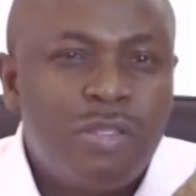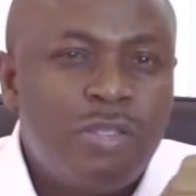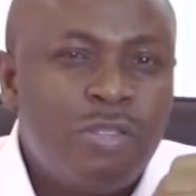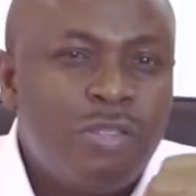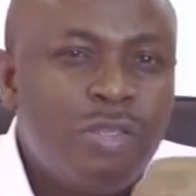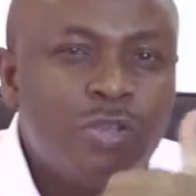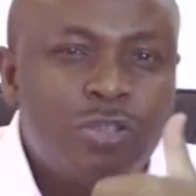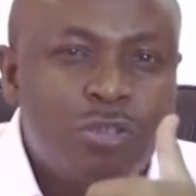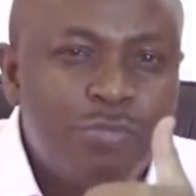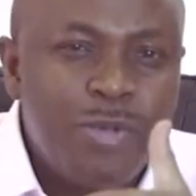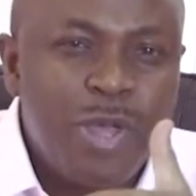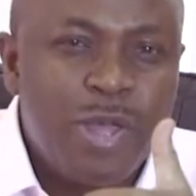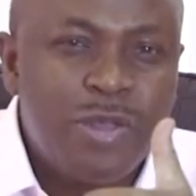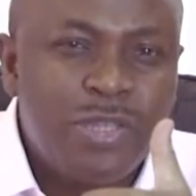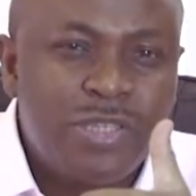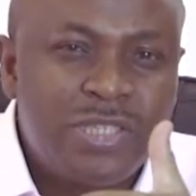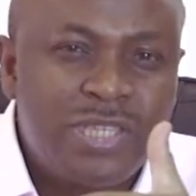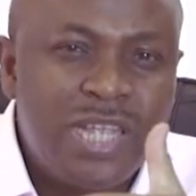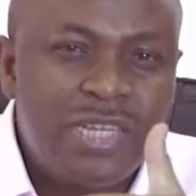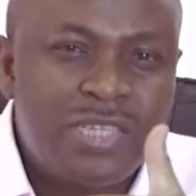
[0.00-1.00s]
You used to be on
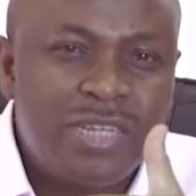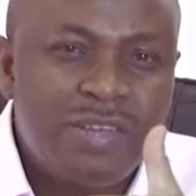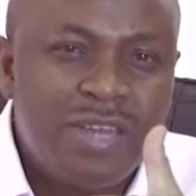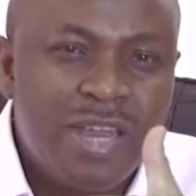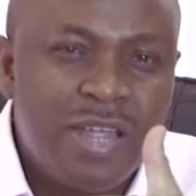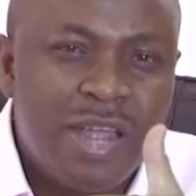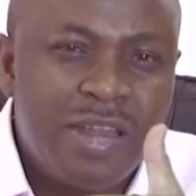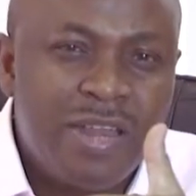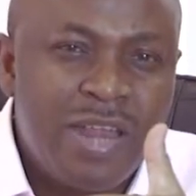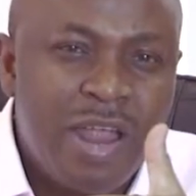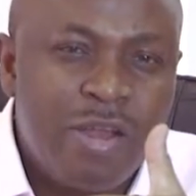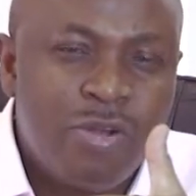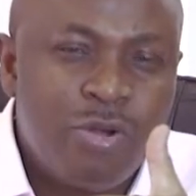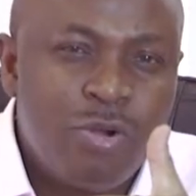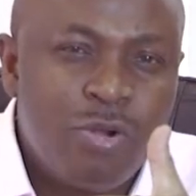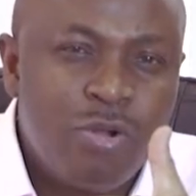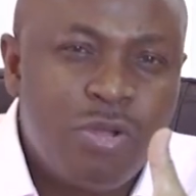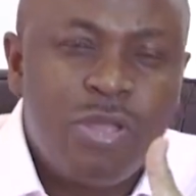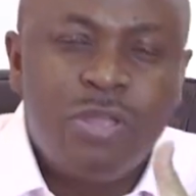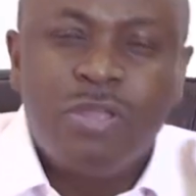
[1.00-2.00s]
a straight and
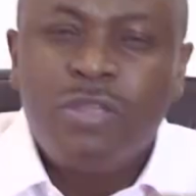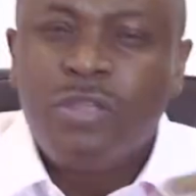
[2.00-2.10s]
narrow,